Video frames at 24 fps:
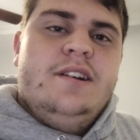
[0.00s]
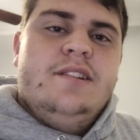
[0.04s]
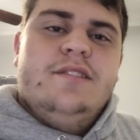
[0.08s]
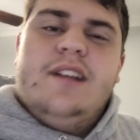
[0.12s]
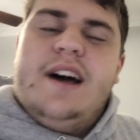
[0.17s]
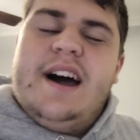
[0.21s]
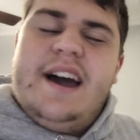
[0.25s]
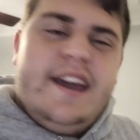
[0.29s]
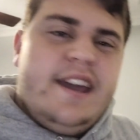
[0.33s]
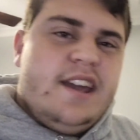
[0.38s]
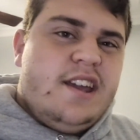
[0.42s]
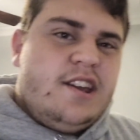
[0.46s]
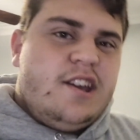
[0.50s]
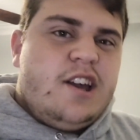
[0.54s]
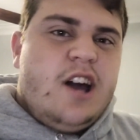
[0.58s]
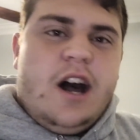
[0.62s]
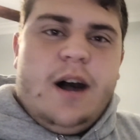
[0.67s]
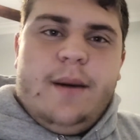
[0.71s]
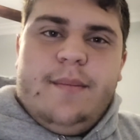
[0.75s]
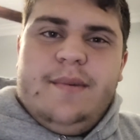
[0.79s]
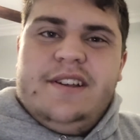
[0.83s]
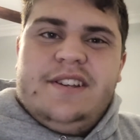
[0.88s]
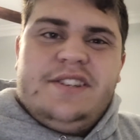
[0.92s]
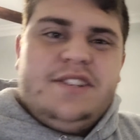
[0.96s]
Like,
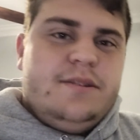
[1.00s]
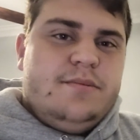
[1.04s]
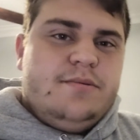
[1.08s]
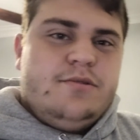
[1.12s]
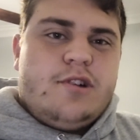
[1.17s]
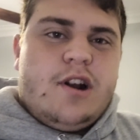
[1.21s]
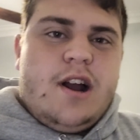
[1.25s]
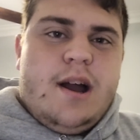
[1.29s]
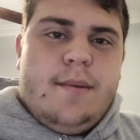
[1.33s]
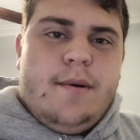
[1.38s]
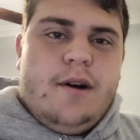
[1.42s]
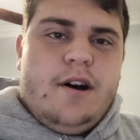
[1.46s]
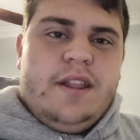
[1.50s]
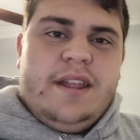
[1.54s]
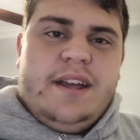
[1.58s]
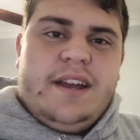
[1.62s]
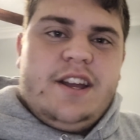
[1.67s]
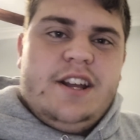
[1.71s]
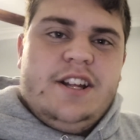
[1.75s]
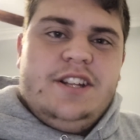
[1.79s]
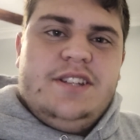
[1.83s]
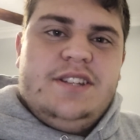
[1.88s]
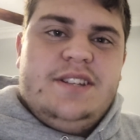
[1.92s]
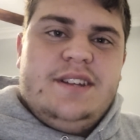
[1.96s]
comment, subscribe, all that
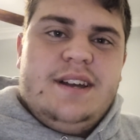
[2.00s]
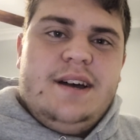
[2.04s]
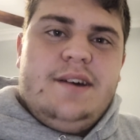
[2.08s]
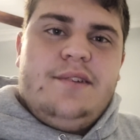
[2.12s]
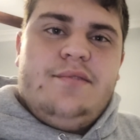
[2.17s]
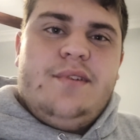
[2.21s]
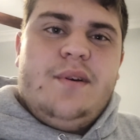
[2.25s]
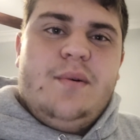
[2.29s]
good stuff.